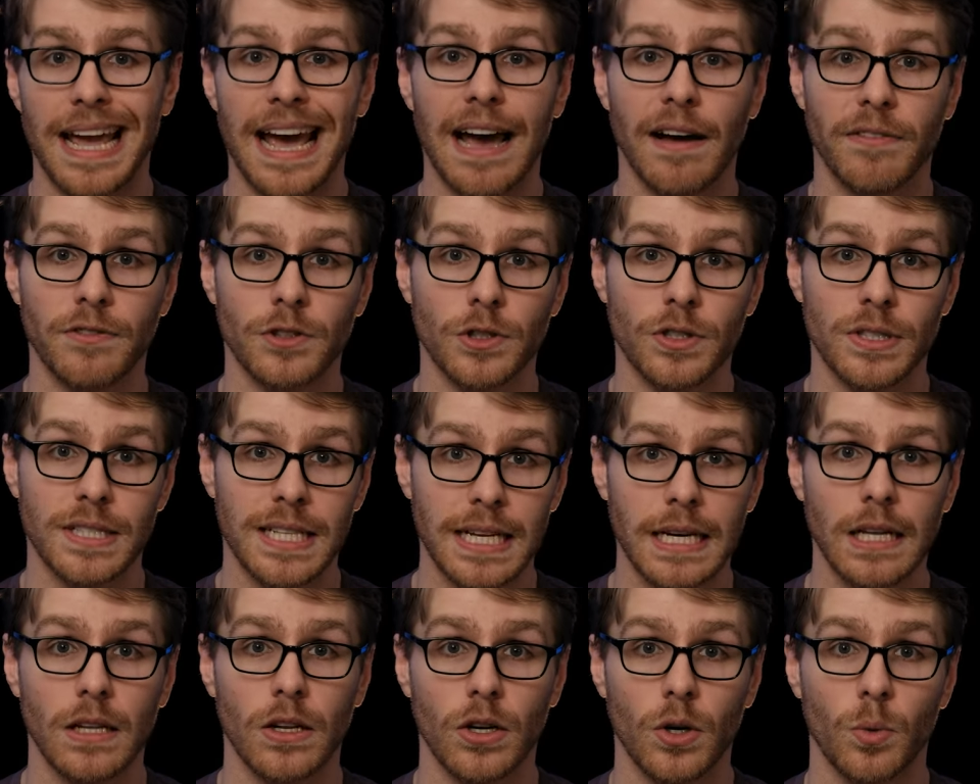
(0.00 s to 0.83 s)
After
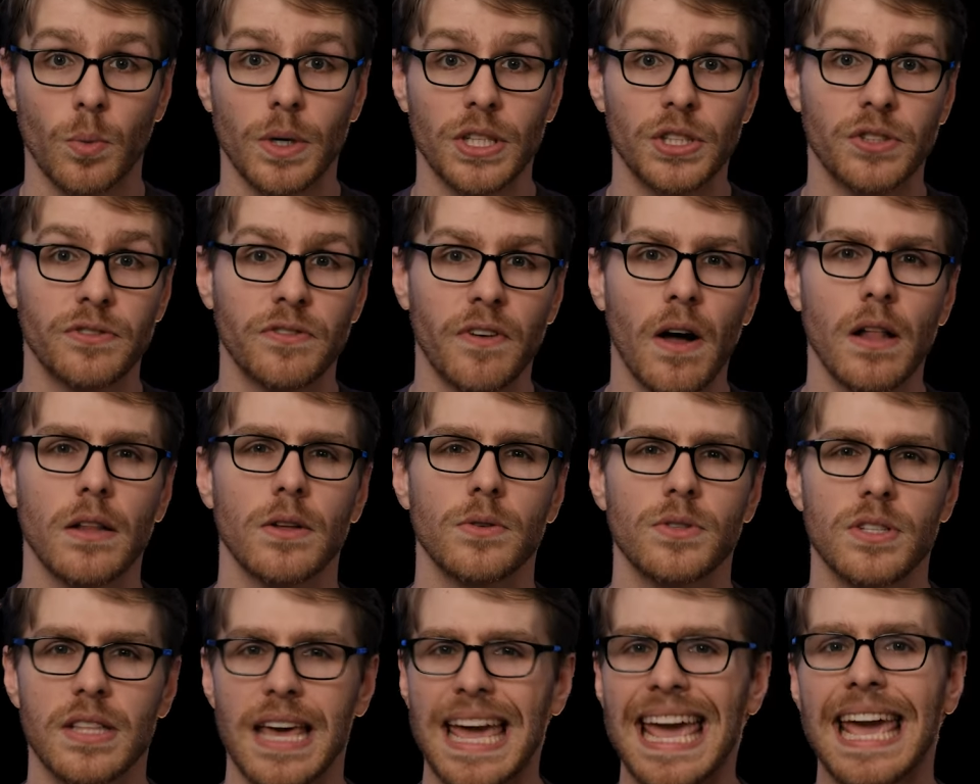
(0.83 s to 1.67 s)
Tiller, which
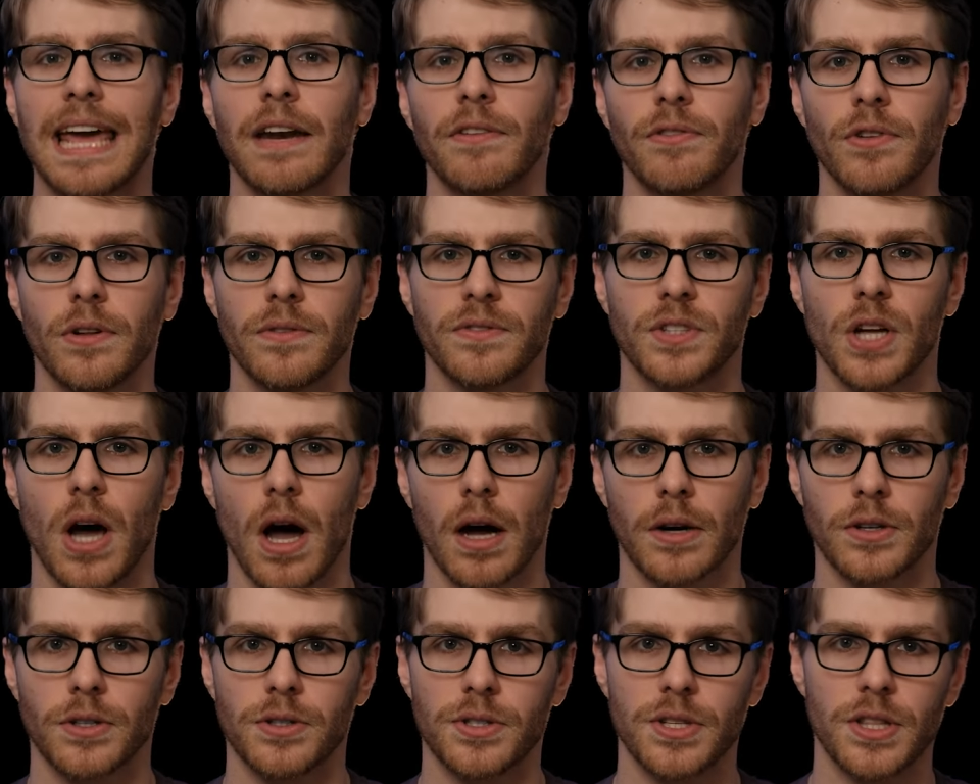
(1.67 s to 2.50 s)
follows the handful of
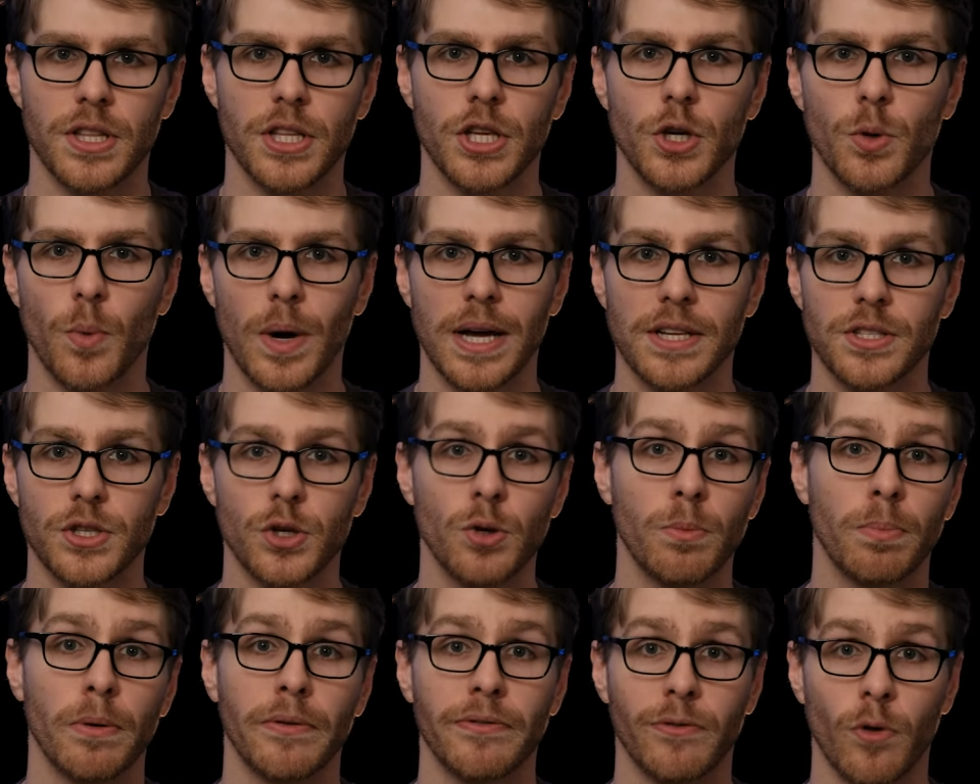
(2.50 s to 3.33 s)
doctors in the US
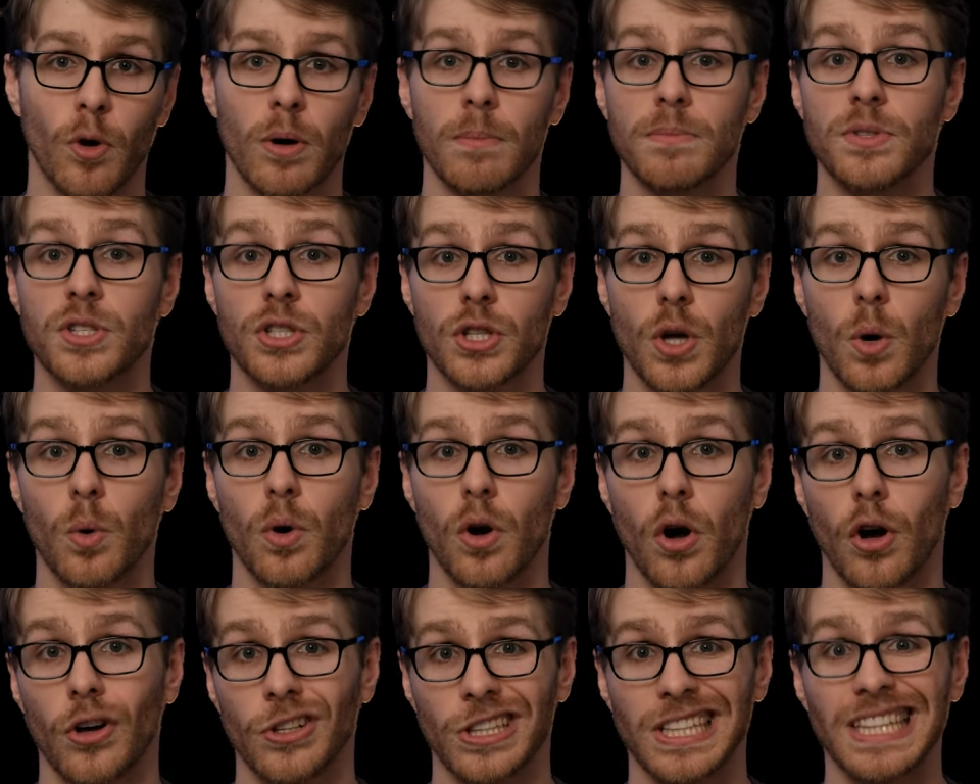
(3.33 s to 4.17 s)
who perform
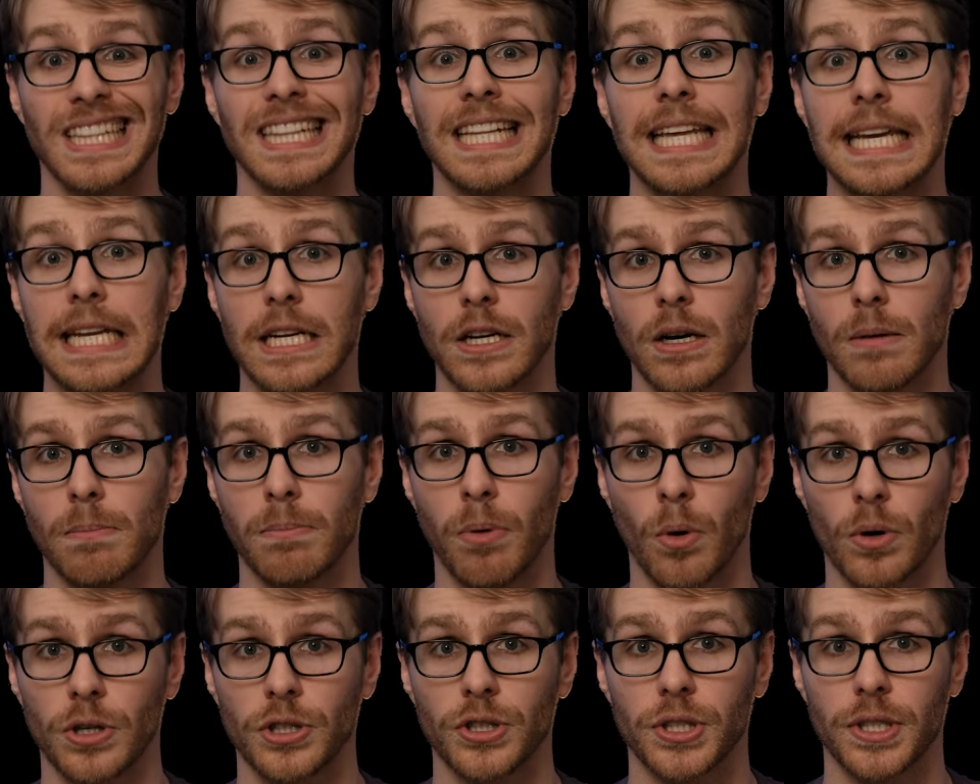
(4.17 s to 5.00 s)
so-called late
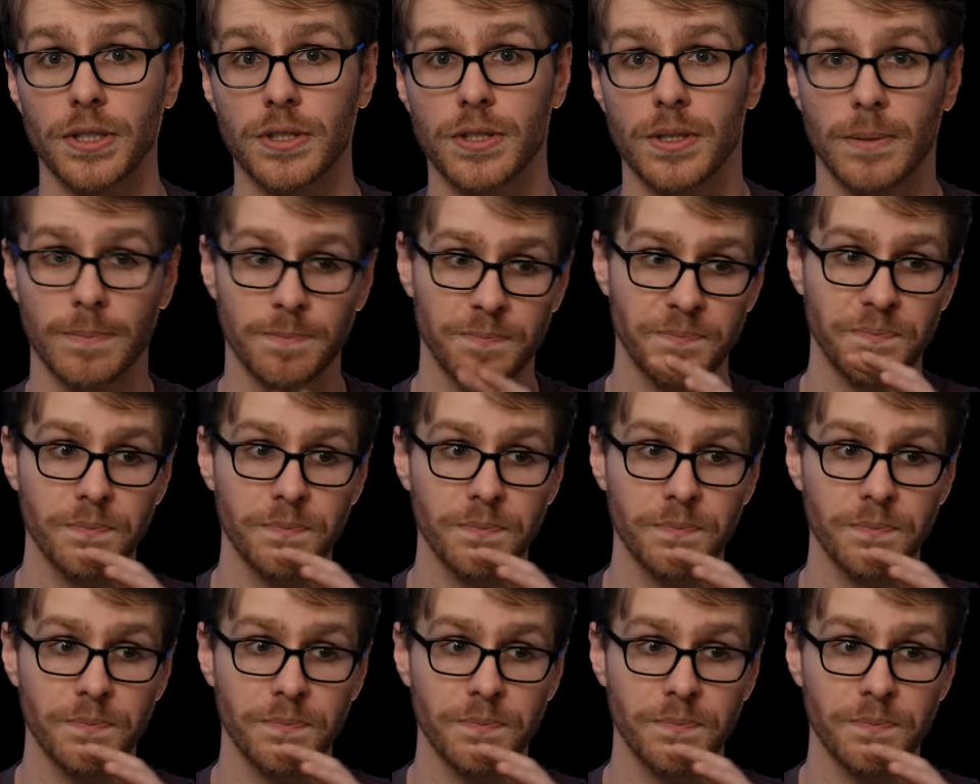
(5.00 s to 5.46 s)
abortions.